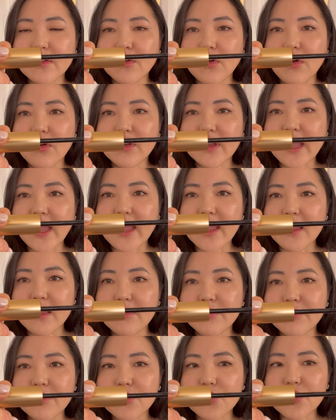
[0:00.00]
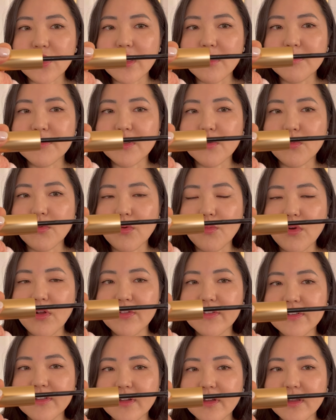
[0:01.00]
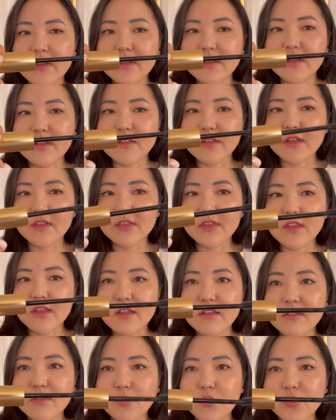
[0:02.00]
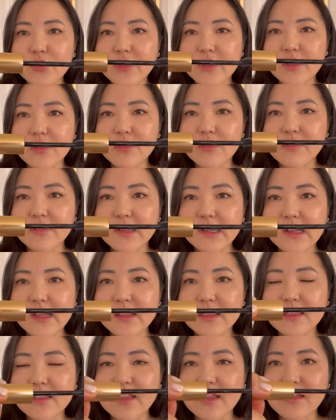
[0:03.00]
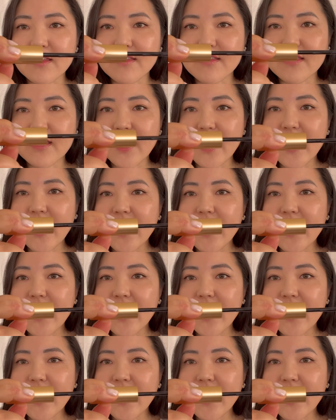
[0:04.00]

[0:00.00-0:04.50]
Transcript: concave shape. So one side is like this, or you can use it like this.